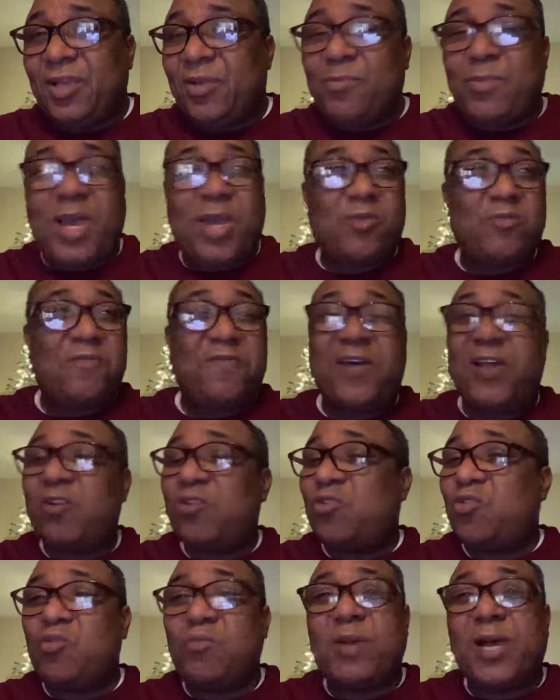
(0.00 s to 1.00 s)
But I don't follow
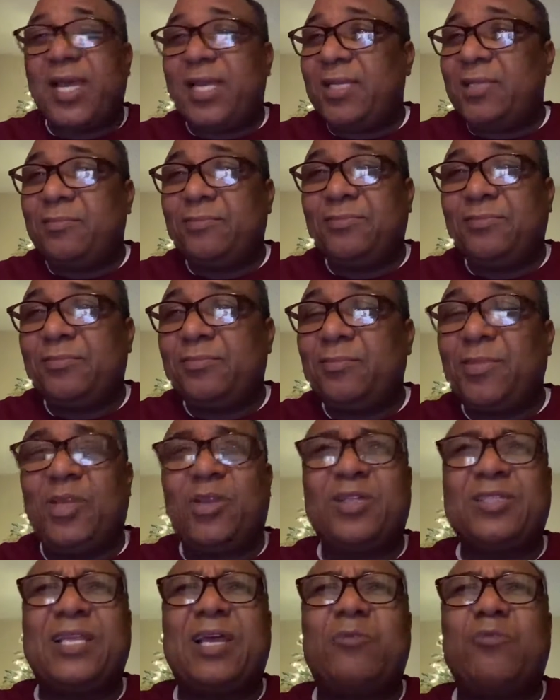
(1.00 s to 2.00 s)
nobody
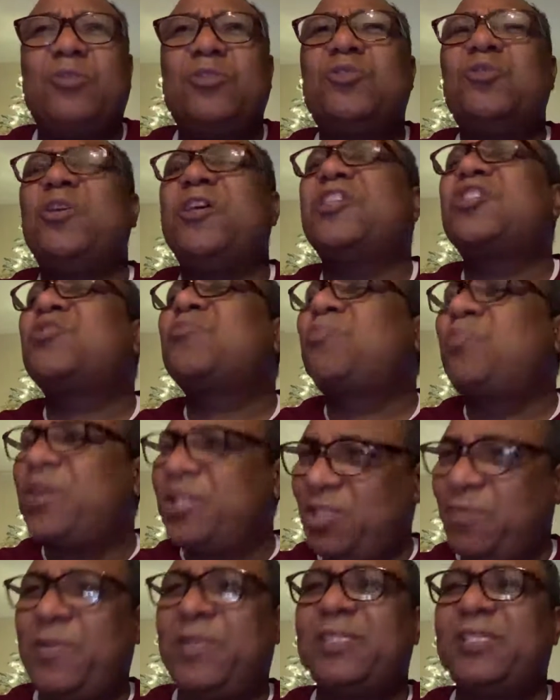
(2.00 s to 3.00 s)
because I want to
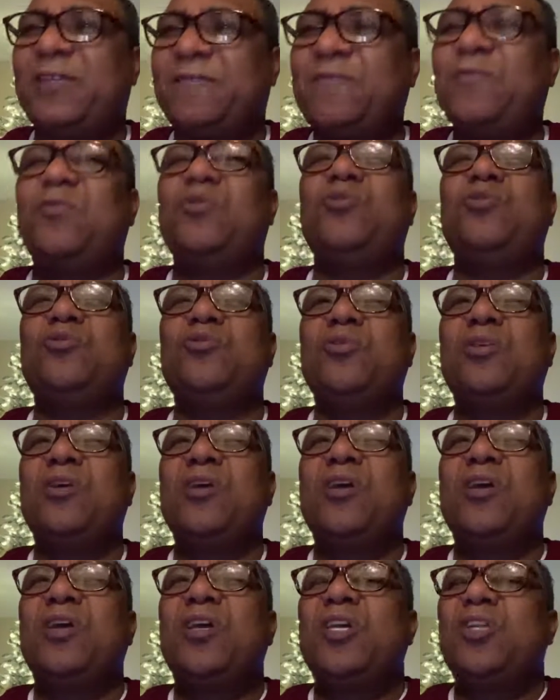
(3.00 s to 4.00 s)
express myself to you
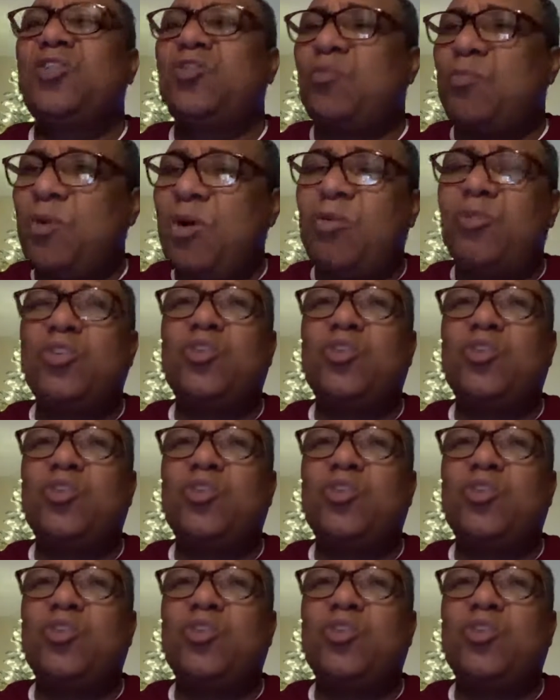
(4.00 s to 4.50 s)
tomorrow.